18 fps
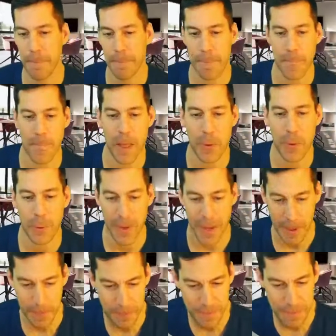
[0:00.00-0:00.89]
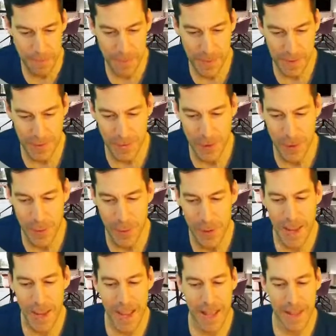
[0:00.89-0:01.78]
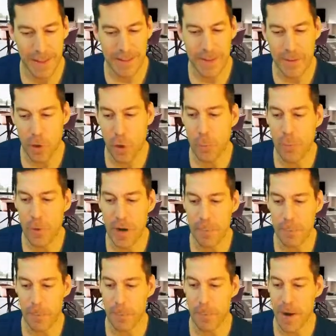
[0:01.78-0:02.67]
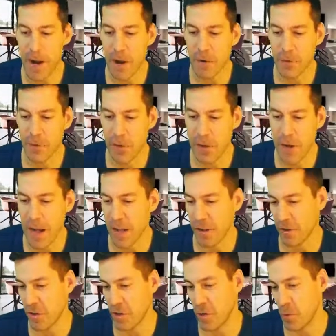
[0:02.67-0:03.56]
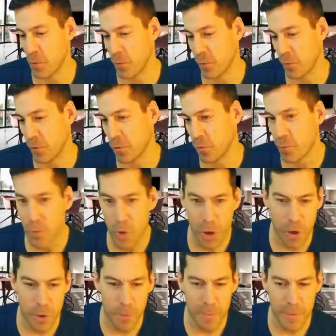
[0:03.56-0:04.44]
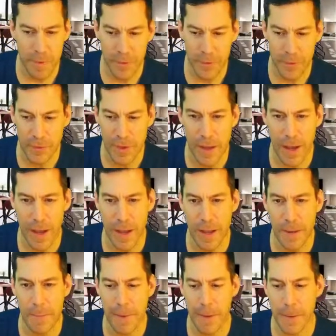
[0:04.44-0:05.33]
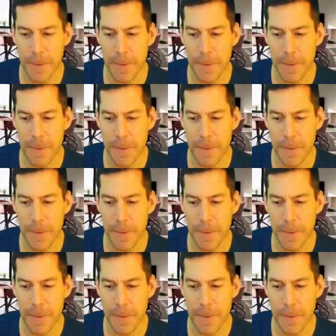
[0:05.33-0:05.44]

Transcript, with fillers: Now, okay. So let's open up a browser. I'll use Chrome this time.